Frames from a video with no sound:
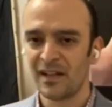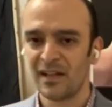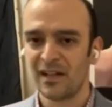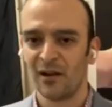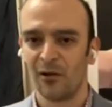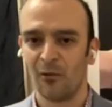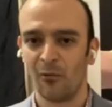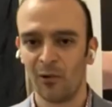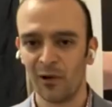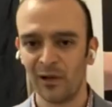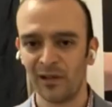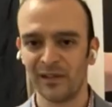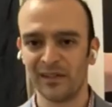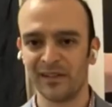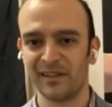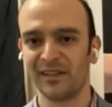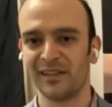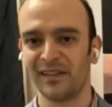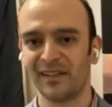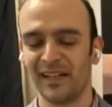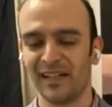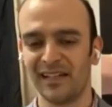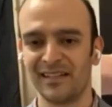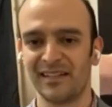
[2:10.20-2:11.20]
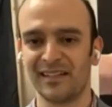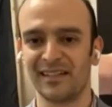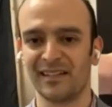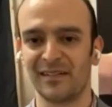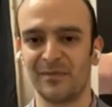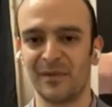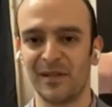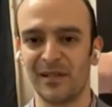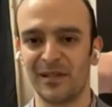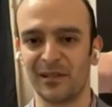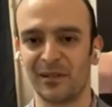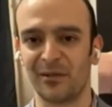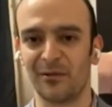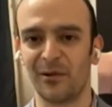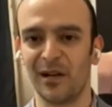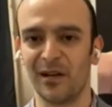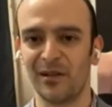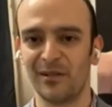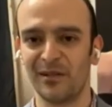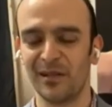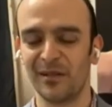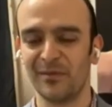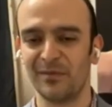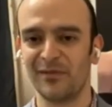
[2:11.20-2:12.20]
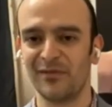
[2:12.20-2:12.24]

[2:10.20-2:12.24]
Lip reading: One of the nice things about a ground up